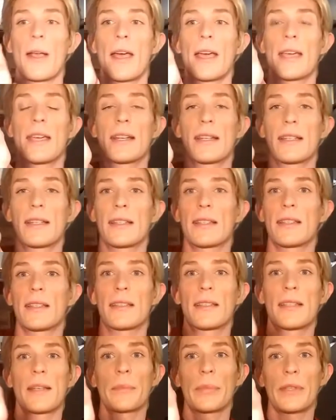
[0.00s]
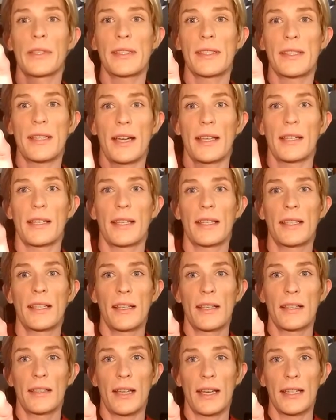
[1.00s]
It is Simply Stylin'
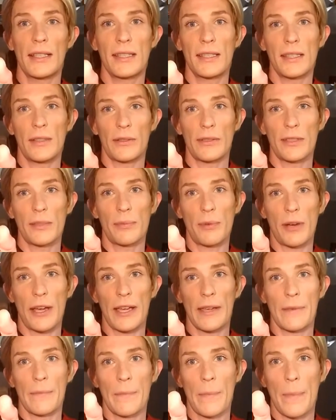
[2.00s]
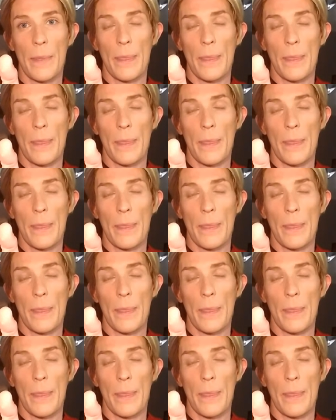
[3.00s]
Light Silk Spray.